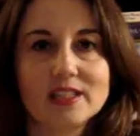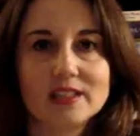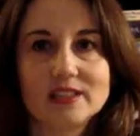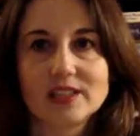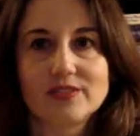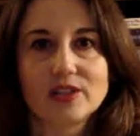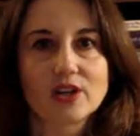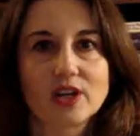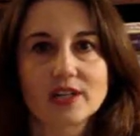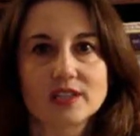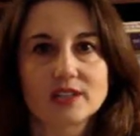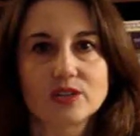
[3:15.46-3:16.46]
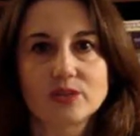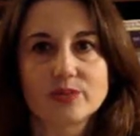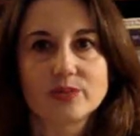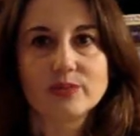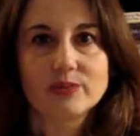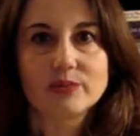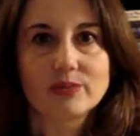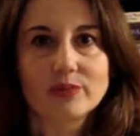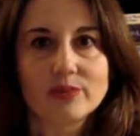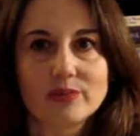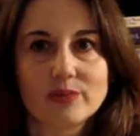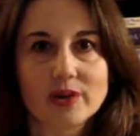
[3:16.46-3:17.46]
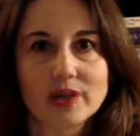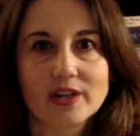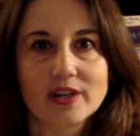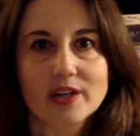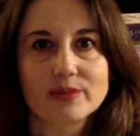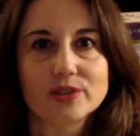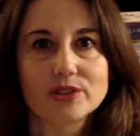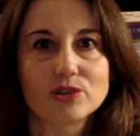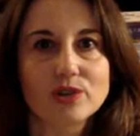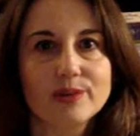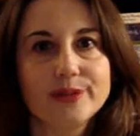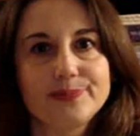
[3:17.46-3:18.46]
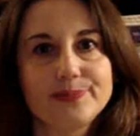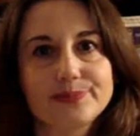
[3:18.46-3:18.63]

And Davy Crockett says, "Well, why not? What's the trouble?"